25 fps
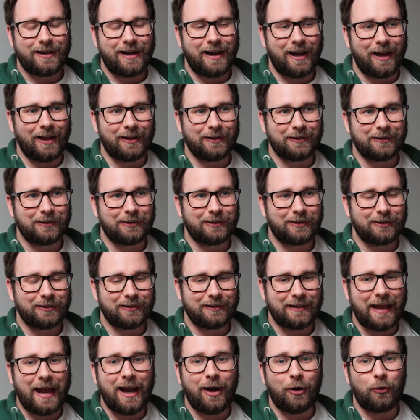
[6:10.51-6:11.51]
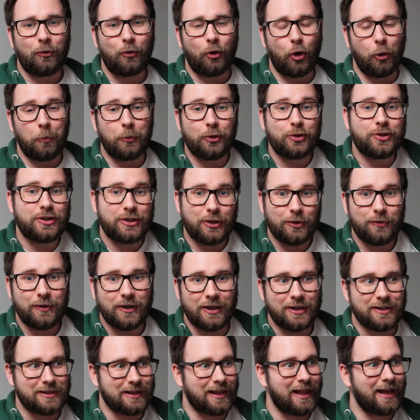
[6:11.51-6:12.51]
And now, almost 2
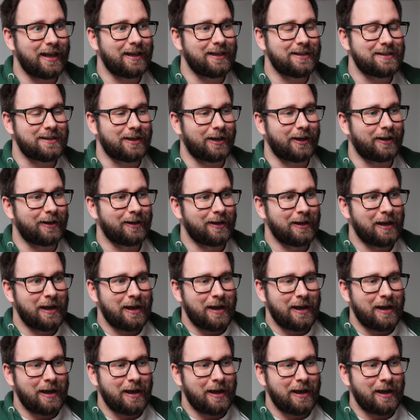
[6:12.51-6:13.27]
years later,